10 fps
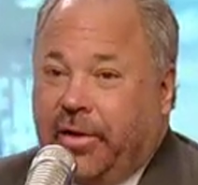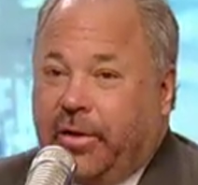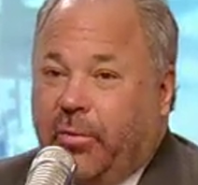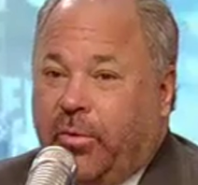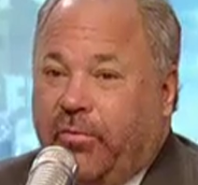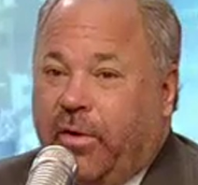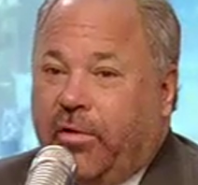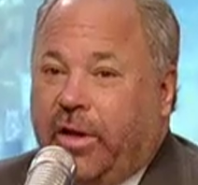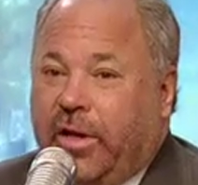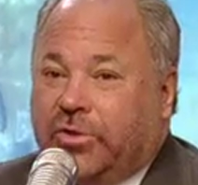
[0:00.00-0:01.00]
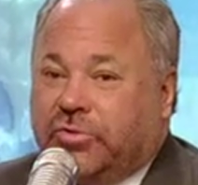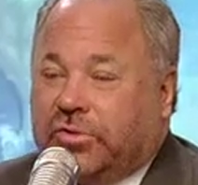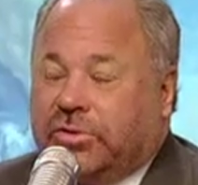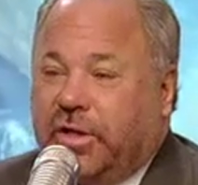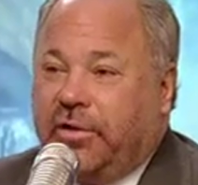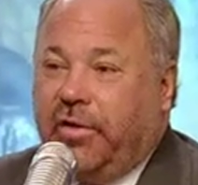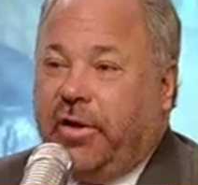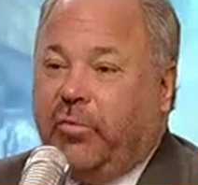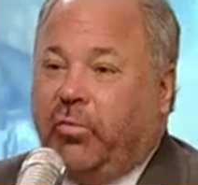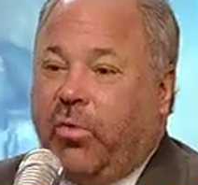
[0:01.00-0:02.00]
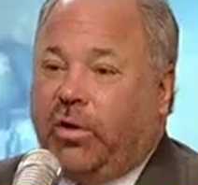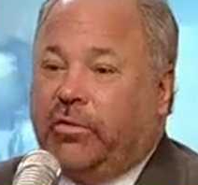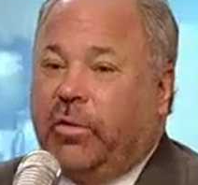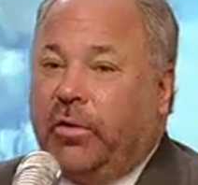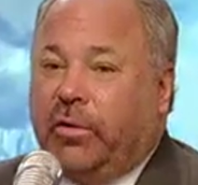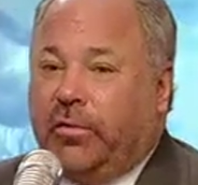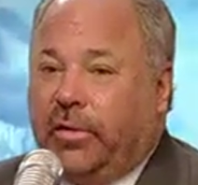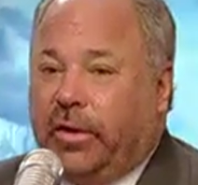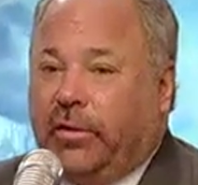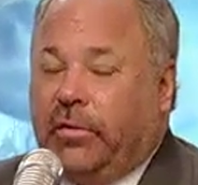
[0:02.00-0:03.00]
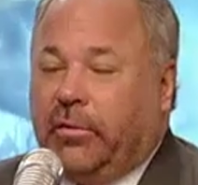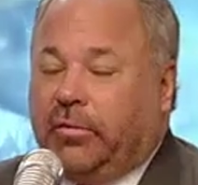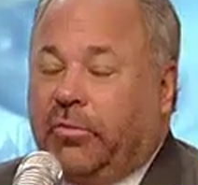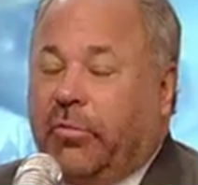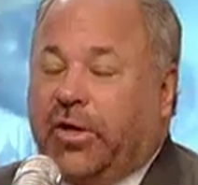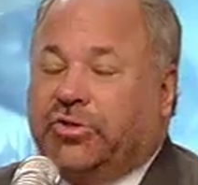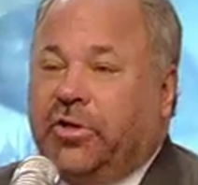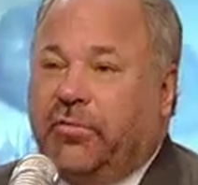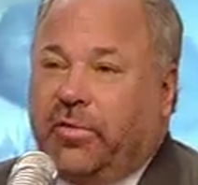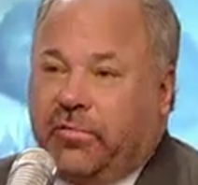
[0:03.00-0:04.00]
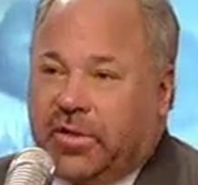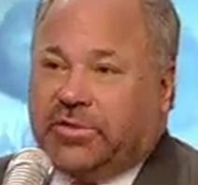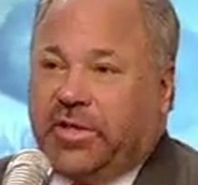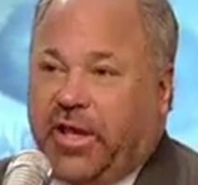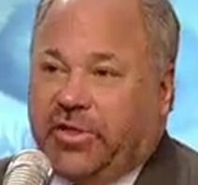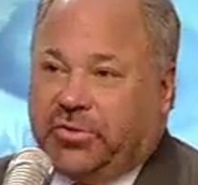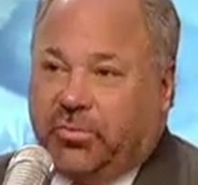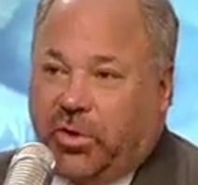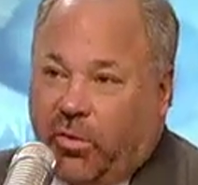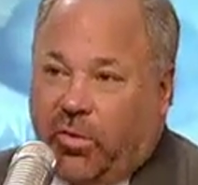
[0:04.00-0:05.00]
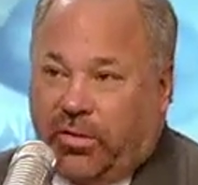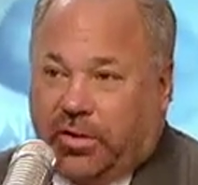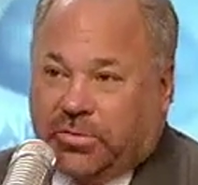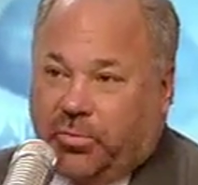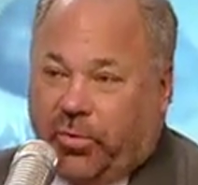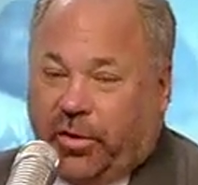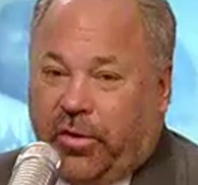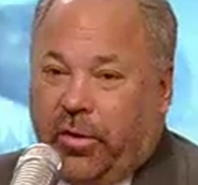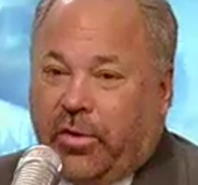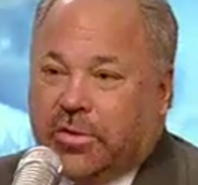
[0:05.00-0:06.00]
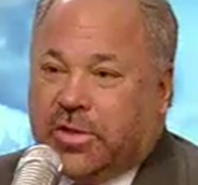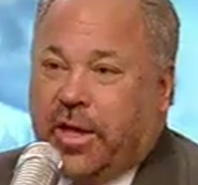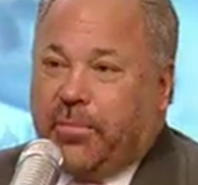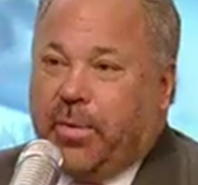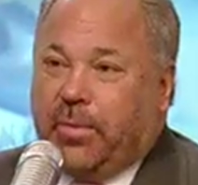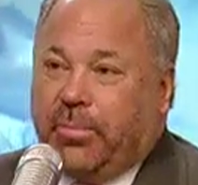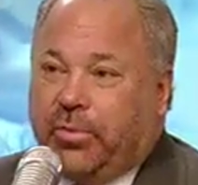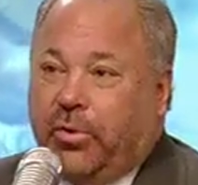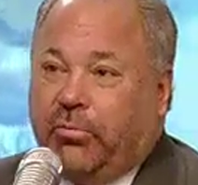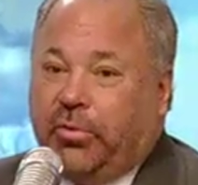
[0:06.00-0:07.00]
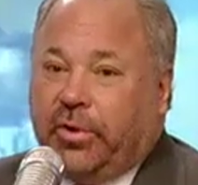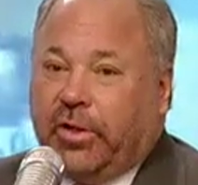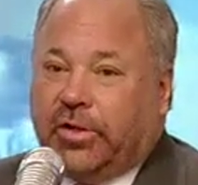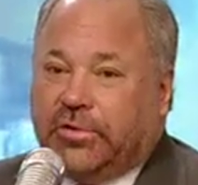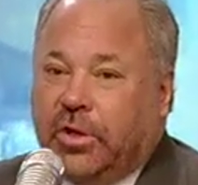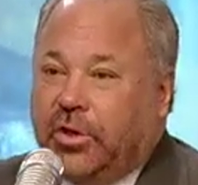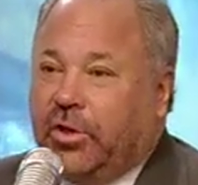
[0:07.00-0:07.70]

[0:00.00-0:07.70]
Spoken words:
They were very interested in what the direction of the investigation would go on this point, because a lot of people don't realize,